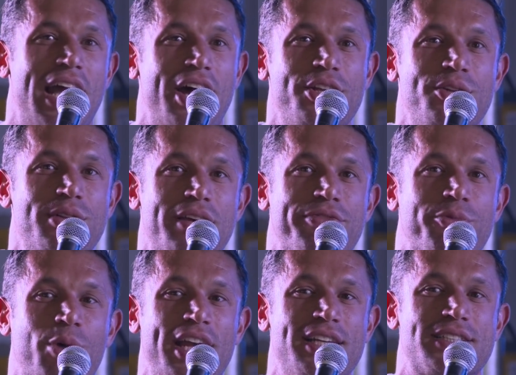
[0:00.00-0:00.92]
How do you lift
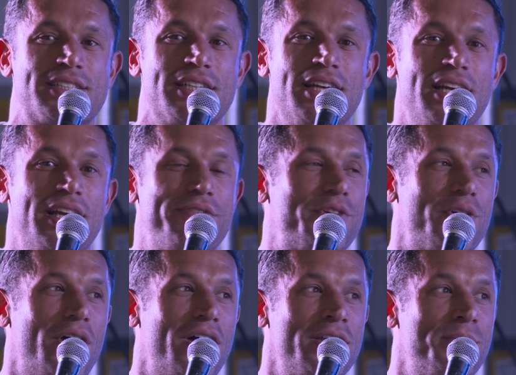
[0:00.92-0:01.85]
weights if
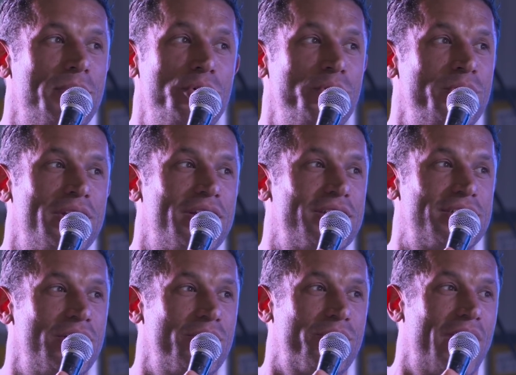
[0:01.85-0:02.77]
you're on the moon and
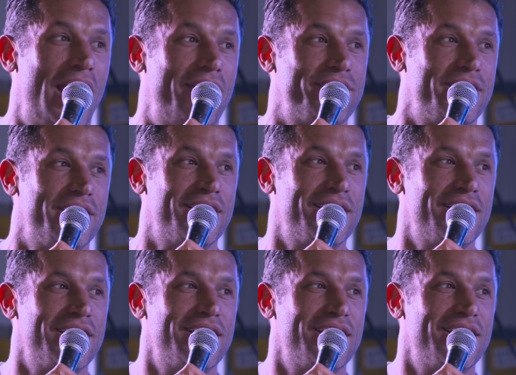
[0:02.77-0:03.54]
there's no gravity?